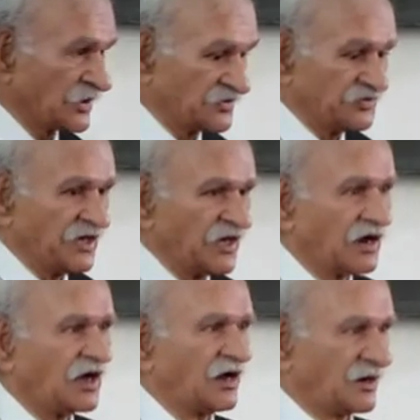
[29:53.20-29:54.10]
There
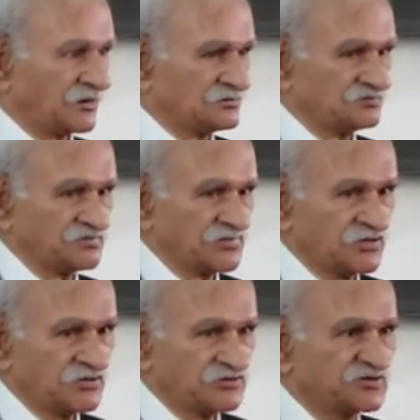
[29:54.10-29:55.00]
are
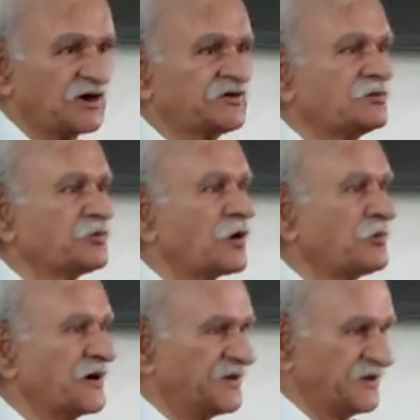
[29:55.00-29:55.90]
certain
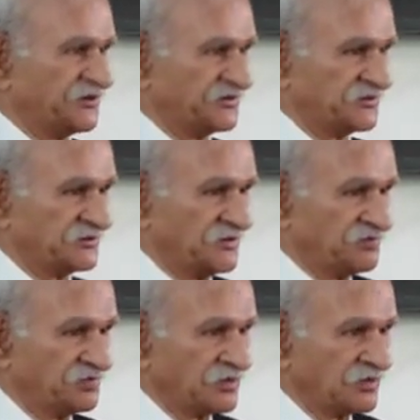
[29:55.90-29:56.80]
properties
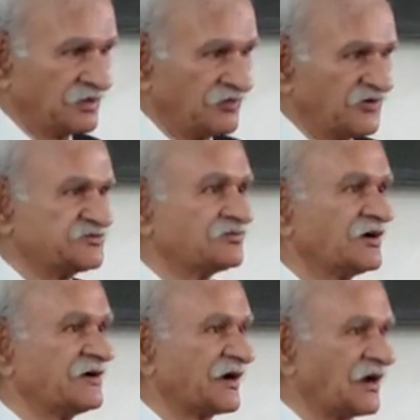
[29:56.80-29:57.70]
which were
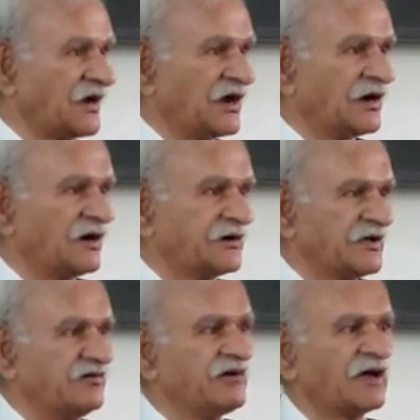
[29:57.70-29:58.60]
declared
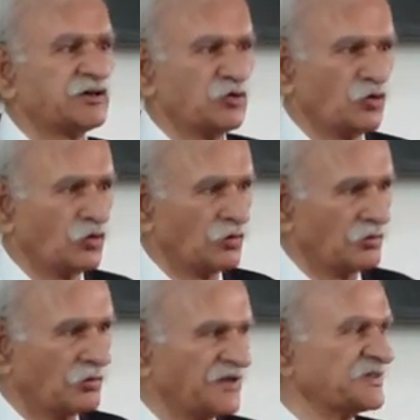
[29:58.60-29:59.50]

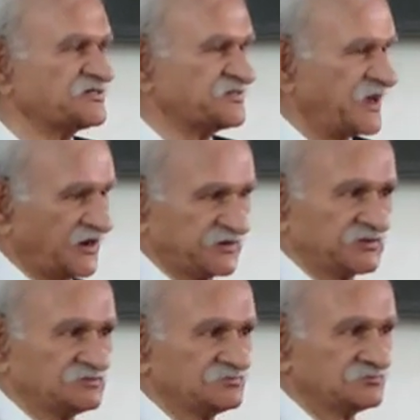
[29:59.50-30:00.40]
evacuee by the state,
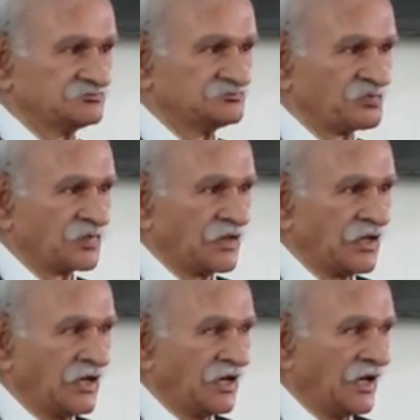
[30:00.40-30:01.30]

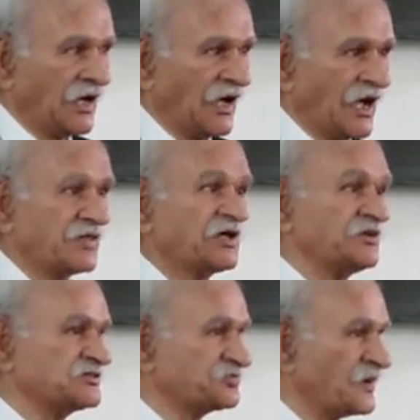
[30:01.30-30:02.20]
and the
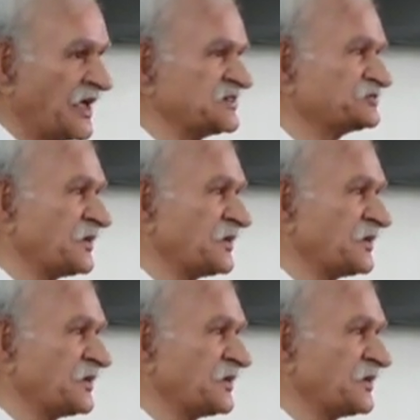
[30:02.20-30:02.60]
displaced